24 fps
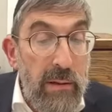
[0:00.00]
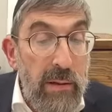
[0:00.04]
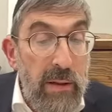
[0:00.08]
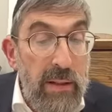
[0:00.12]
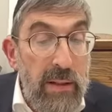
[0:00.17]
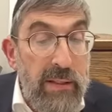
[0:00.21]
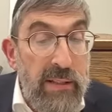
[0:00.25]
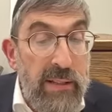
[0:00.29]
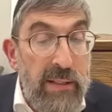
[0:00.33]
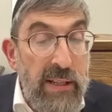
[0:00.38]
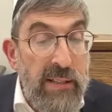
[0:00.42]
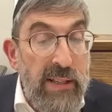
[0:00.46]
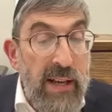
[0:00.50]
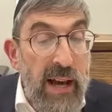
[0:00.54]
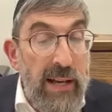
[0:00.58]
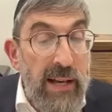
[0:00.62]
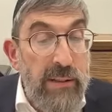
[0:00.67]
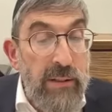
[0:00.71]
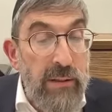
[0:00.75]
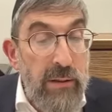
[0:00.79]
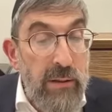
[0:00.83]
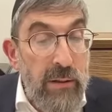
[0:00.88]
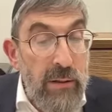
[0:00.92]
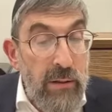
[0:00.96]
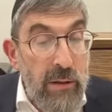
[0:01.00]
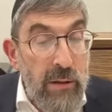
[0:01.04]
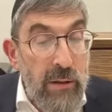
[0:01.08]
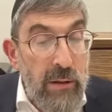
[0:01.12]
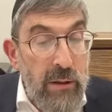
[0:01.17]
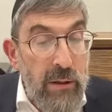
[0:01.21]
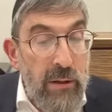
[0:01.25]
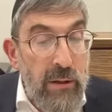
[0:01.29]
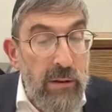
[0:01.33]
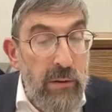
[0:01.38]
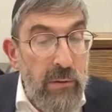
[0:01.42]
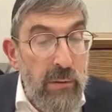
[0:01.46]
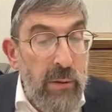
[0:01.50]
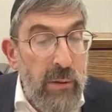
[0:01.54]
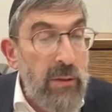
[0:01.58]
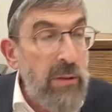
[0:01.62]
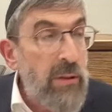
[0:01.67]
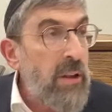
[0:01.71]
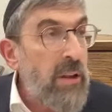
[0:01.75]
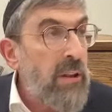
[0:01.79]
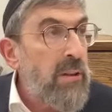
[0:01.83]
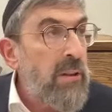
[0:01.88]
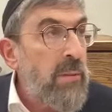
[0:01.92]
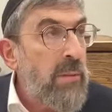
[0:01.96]
it says, guys, look at
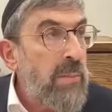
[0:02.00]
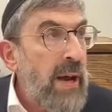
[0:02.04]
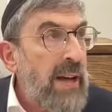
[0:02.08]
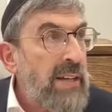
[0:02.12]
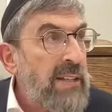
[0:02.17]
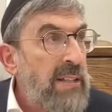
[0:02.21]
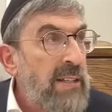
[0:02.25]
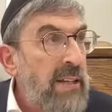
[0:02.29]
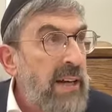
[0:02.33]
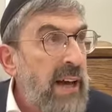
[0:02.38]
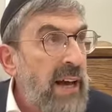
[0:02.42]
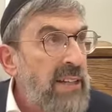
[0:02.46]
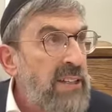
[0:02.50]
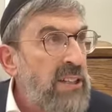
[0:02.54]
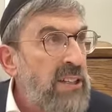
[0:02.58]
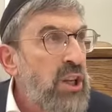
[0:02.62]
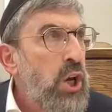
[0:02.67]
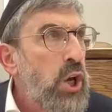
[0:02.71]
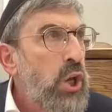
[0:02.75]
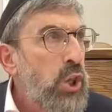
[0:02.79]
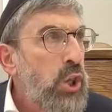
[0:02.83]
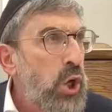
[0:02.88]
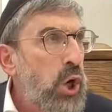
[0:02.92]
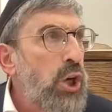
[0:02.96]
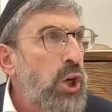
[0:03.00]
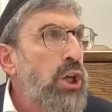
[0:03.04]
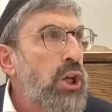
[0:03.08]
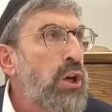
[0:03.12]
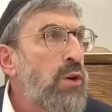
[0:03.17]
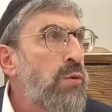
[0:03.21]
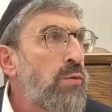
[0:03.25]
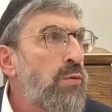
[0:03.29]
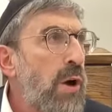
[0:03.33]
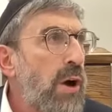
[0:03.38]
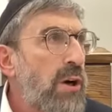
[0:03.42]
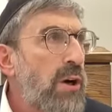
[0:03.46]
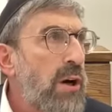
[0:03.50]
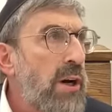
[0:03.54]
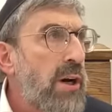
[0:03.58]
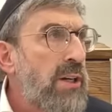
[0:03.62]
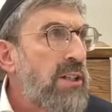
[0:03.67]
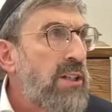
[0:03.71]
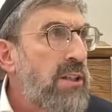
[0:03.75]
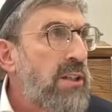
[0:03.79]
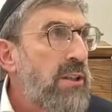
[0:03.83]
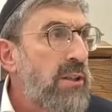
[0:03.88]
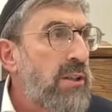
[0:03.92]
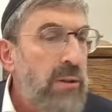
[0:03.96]
the Braisa, guys. Tana
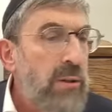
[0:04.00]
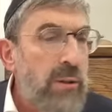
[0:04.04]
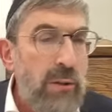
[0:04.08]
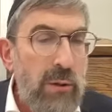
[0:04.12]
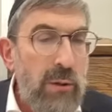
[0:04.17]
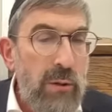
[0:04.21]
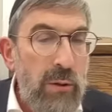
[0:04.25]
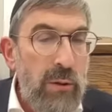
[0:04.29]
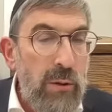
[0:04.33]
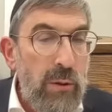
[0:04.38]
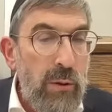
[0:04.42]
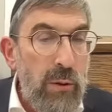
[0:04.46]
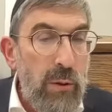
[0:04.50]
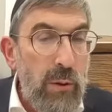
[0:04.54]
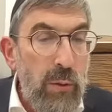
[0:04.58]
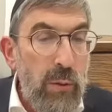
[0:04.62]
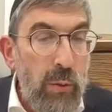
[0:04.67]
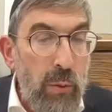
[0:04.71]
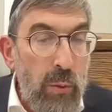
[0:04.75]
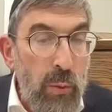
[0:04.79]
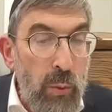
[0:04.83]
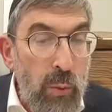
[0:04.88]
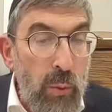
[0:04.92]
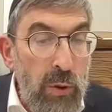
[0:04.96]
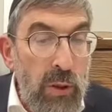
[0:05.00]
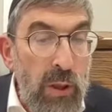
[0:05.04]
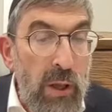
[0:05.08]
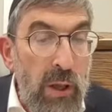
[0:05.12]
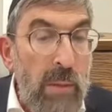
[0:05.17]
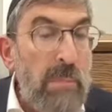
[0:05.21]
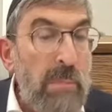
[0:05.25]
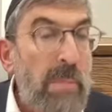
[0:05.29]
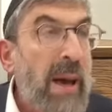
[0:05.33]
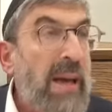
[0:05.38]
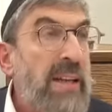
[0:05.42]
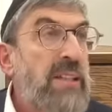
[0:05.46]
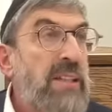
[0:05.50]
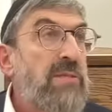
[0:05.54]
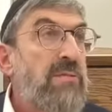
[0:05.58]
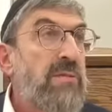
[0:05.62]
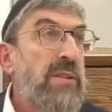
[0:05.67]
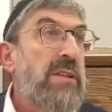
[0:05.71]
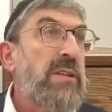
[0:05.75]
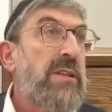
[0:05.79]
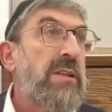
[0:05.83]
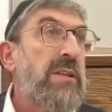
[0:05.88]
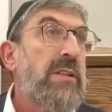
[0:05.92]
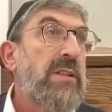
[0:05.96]
Yerakos, Ule
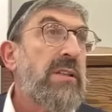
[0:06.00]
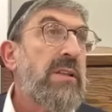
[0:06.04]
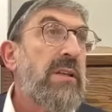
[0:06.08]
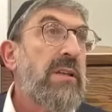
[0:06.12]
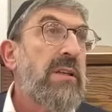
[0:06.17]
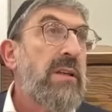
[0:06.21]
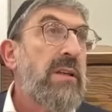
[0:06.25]
Maisris.